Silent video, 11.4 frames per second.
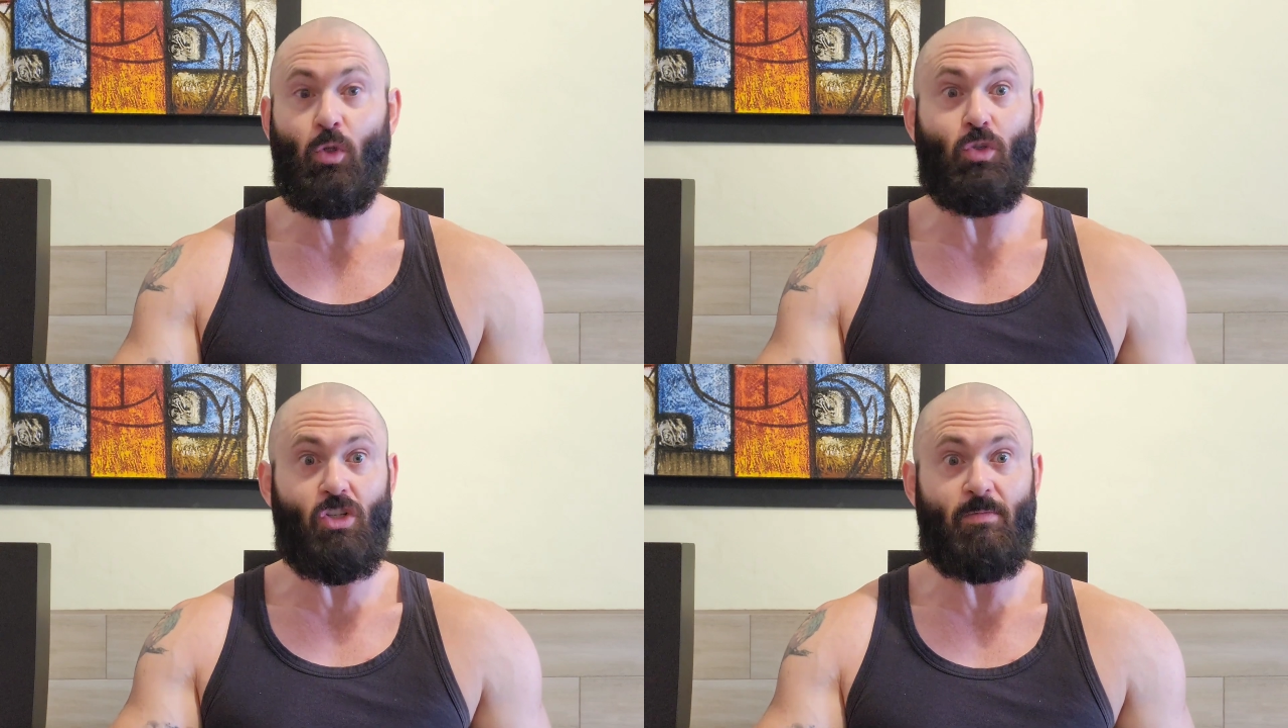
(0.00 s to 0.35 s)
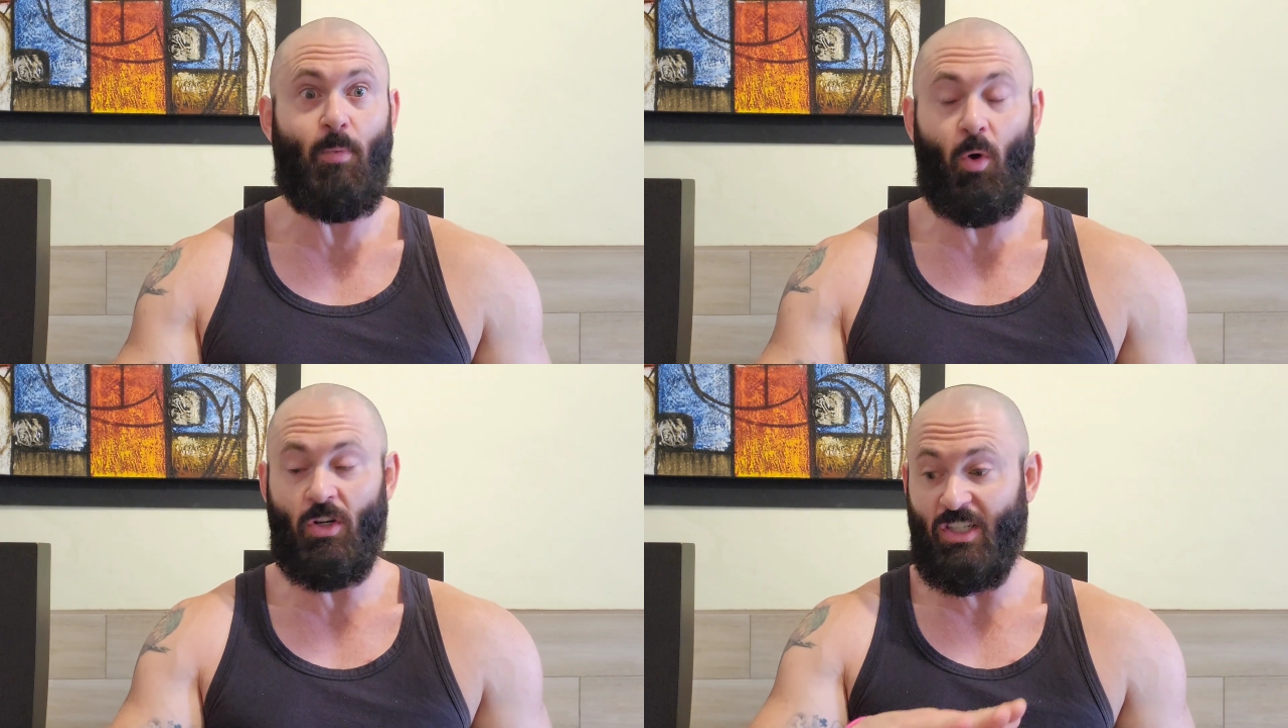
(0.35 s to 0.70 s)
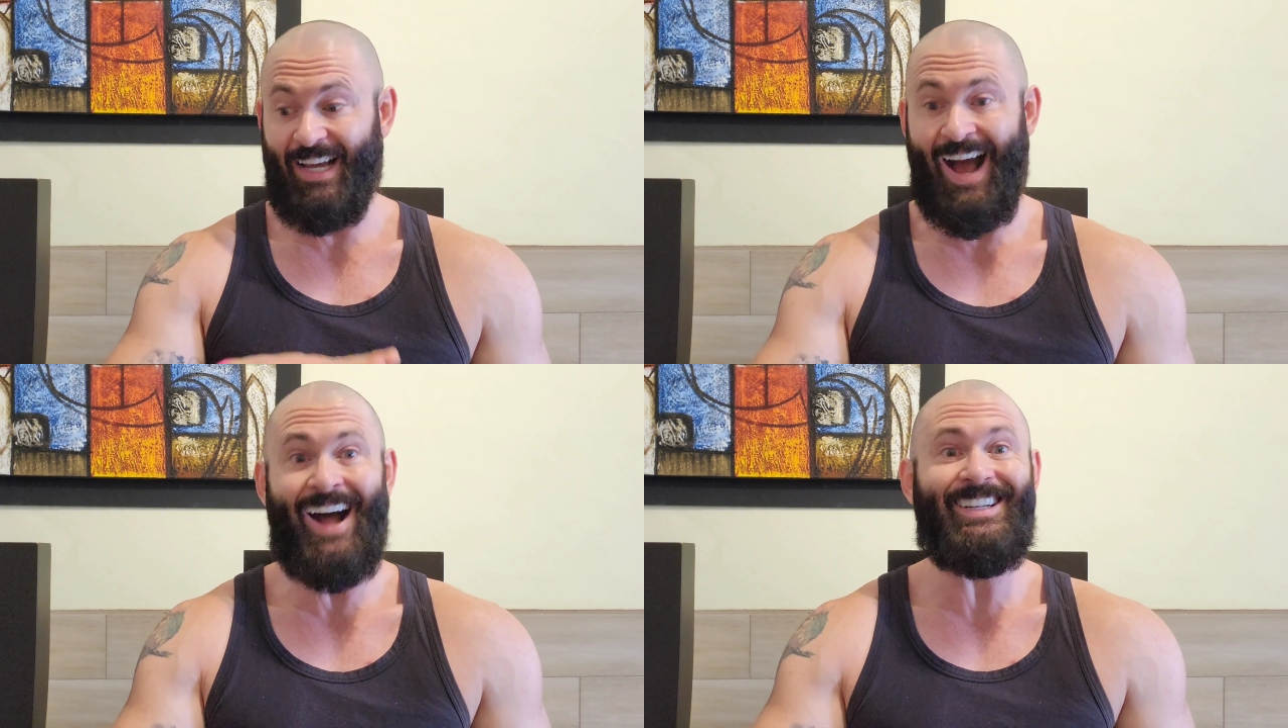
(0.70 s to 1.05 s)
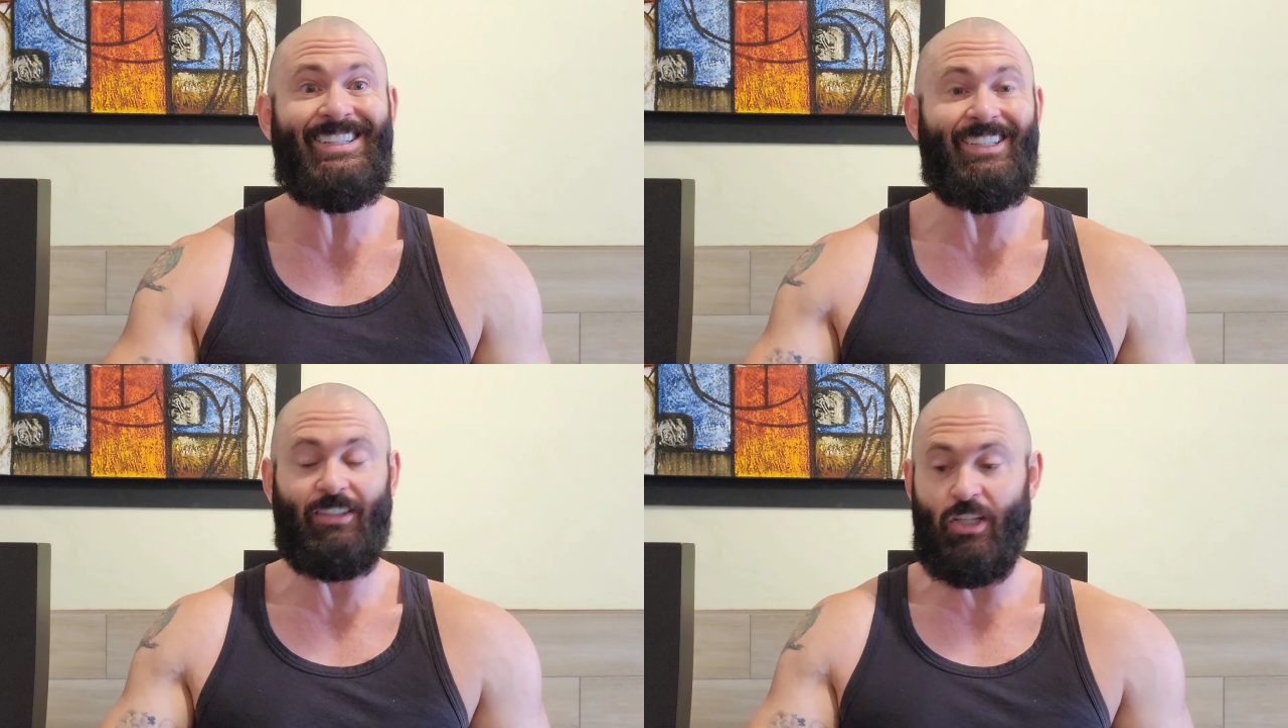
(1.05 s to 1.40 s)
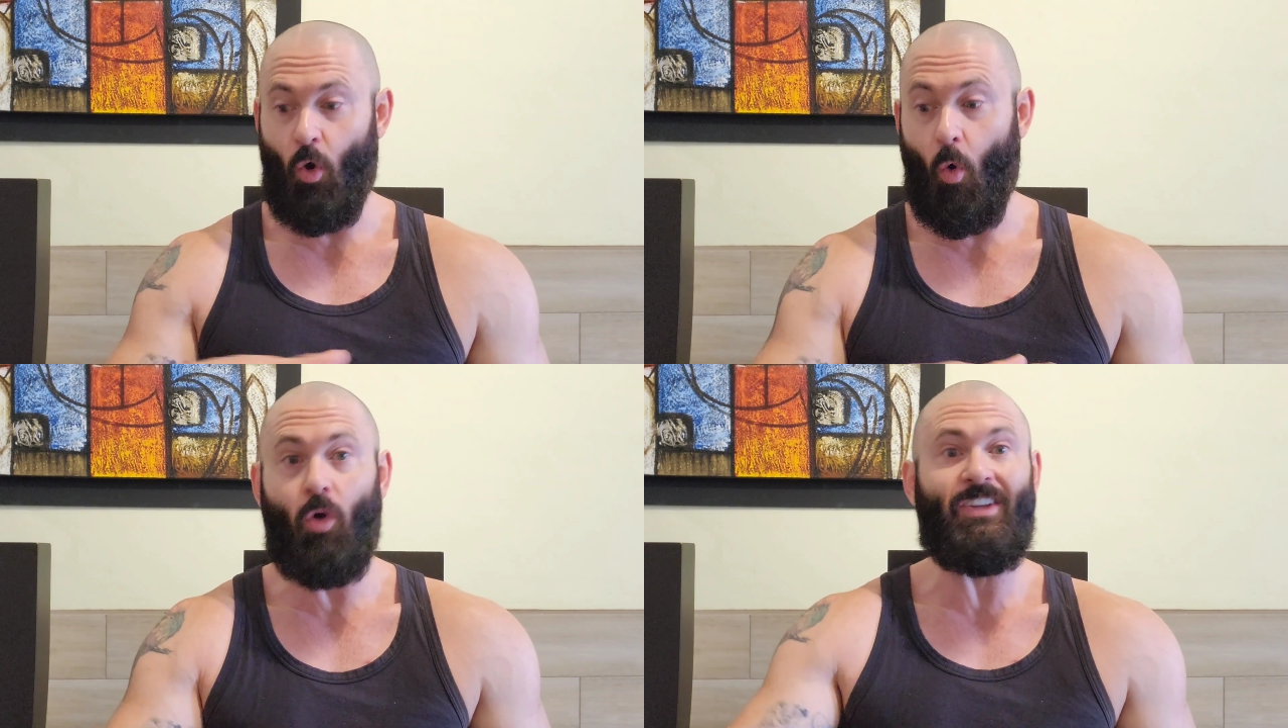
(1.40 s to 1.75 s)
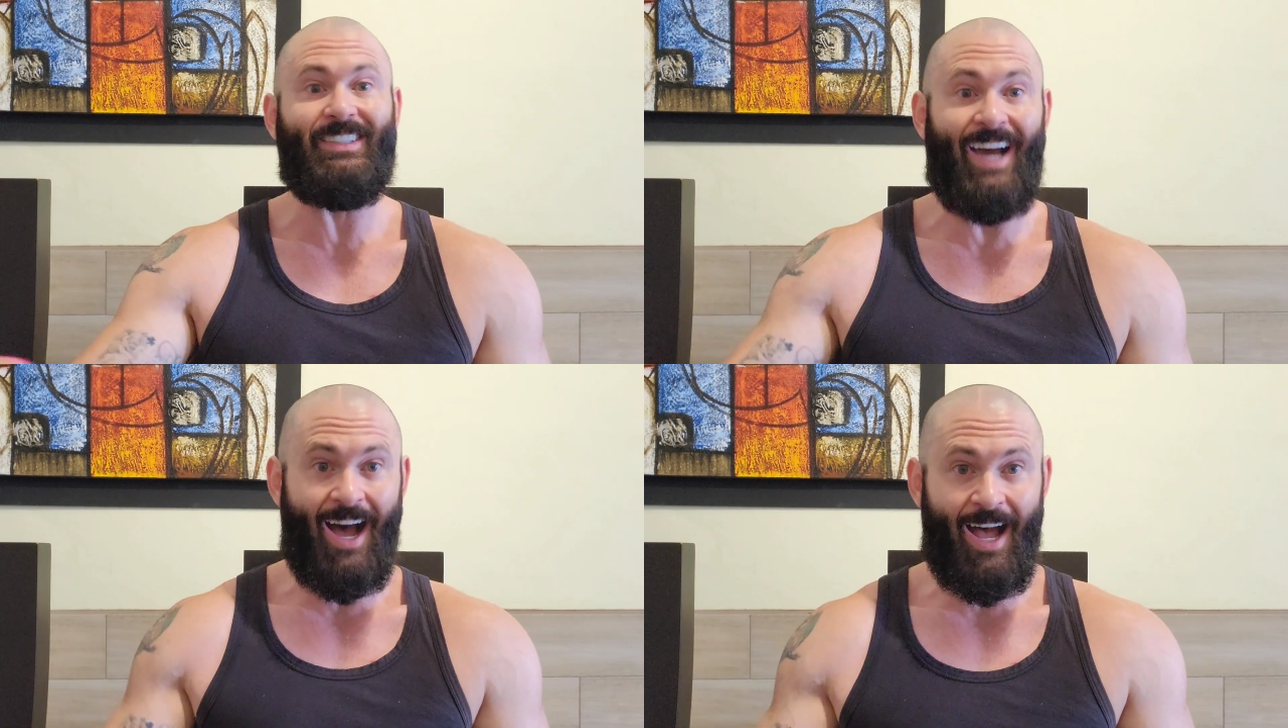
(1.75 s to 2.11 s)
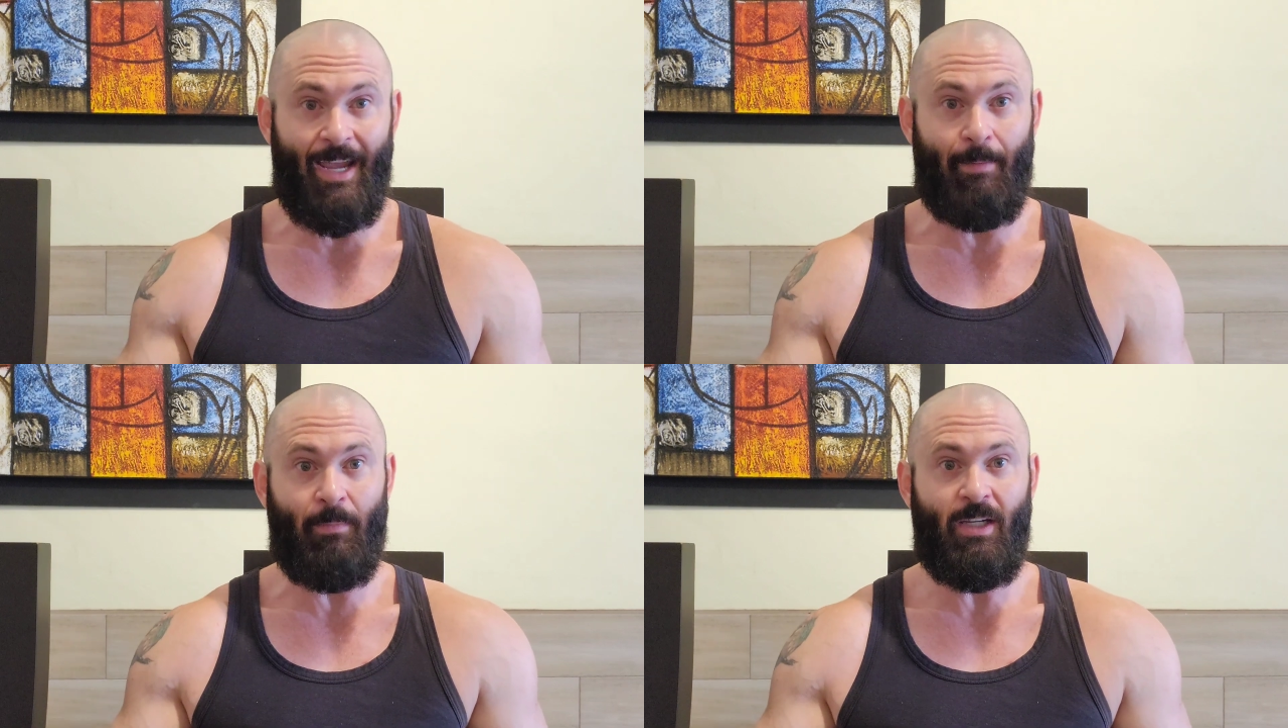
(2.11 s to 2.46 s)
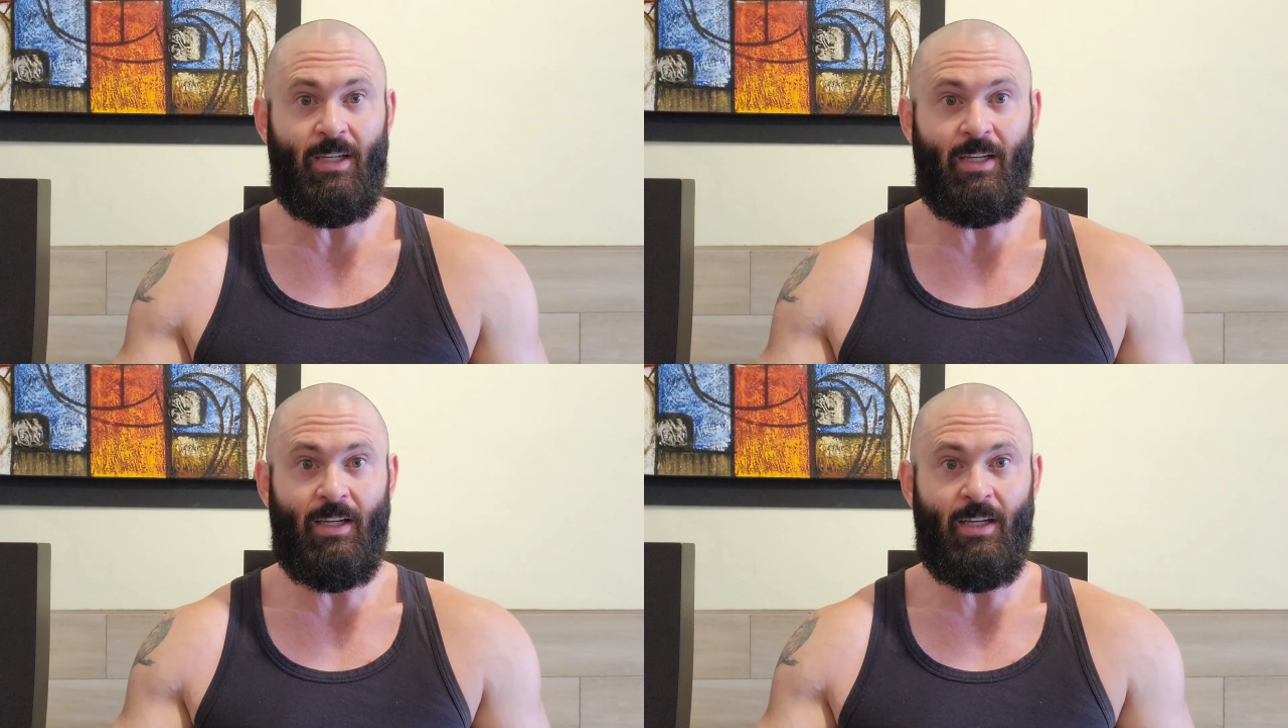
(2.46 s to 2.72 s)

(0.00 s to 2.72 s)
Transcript: Mueller Sports constantly all the time,